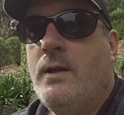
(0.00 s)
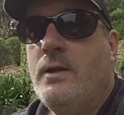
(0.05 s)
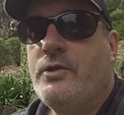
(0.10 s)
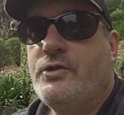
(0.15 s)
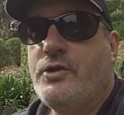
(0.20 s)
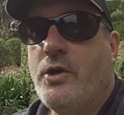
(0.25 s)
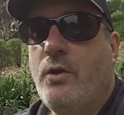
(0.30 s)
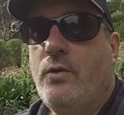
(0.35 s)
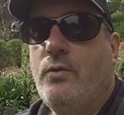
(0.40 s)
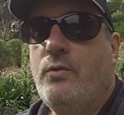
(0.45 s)

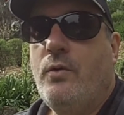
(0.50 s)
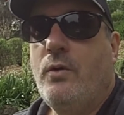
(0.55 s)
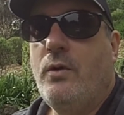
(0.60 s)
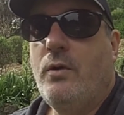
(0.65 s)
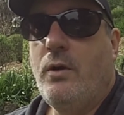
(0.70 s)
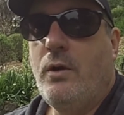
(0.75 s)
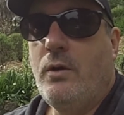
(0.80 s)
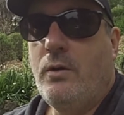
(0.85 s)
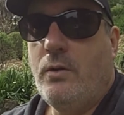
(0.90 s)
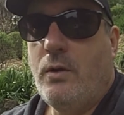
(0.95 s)
So
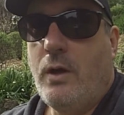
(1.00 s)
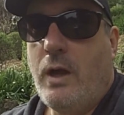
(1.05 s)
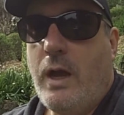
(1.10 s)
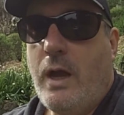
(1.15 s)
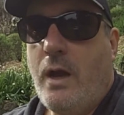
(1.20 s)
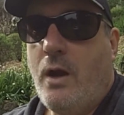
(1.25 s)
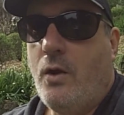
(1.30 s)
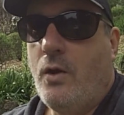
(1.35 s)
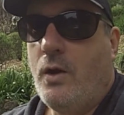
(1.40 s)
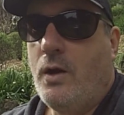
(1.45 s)

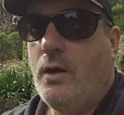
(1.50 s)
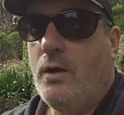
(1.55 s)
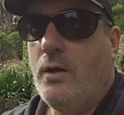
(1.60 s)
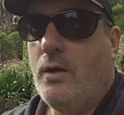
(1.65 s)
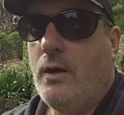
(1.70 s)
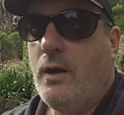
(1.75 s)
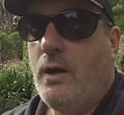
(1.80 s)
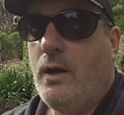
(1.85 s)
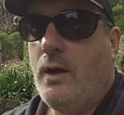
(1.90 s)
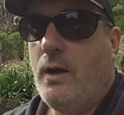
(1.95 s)

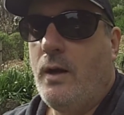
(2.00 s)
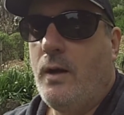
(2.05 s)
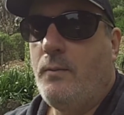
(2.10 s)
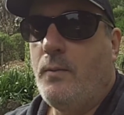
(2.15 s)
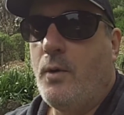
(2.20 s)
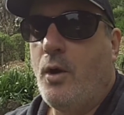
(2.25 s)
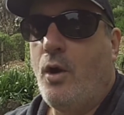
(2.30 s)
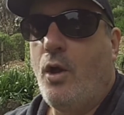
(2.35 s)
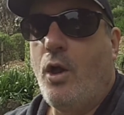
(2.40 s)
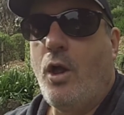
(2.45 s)
our
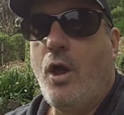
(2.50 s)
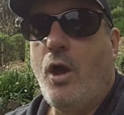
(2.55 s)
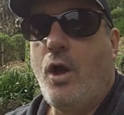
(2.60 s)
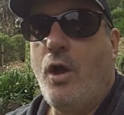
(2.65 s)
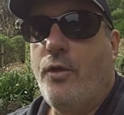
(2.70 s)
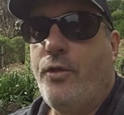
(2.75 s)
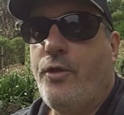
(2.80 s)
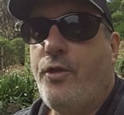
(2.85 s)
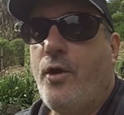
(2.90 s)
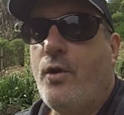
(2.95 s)

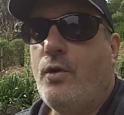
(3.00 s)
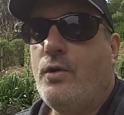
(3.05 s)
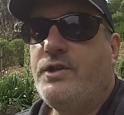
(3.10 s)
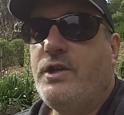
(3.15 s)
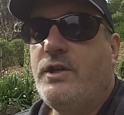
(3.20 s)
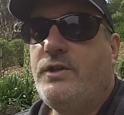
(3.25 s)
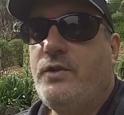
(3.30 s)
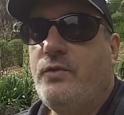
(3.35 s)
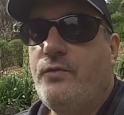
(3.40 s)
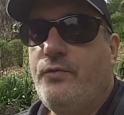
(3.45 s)

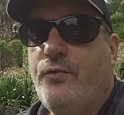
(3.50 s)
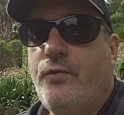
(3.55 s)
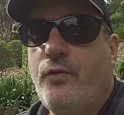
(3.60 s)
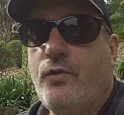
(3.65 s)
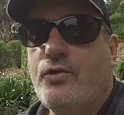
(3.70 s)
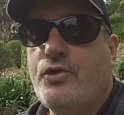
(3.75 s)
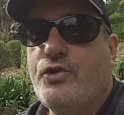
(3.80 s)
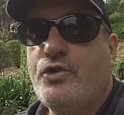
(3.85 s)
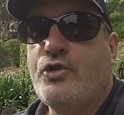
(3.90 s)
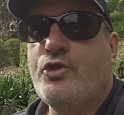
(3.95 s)
authoritative
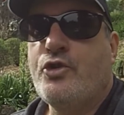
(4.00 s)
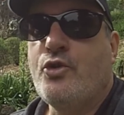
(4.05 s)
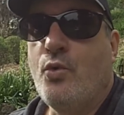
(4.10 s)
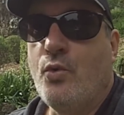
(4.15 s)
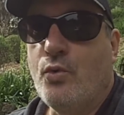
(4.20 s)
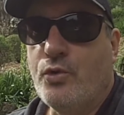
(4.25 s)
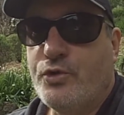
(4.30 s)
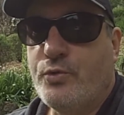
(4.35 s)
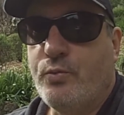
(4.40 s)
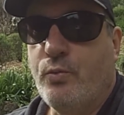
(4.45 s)

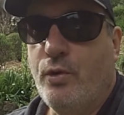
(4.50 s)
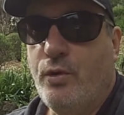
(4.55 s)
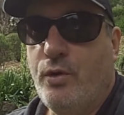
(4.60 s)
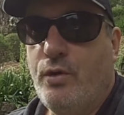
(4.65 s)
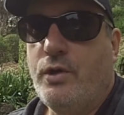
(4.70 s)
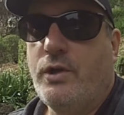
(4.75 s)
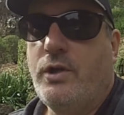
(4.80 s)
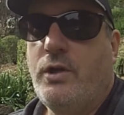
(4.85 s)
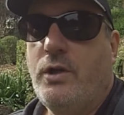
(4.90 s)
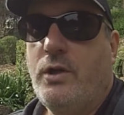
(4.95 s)
source
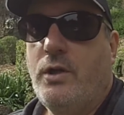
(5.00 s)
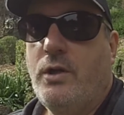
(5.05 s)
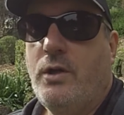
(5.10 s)
work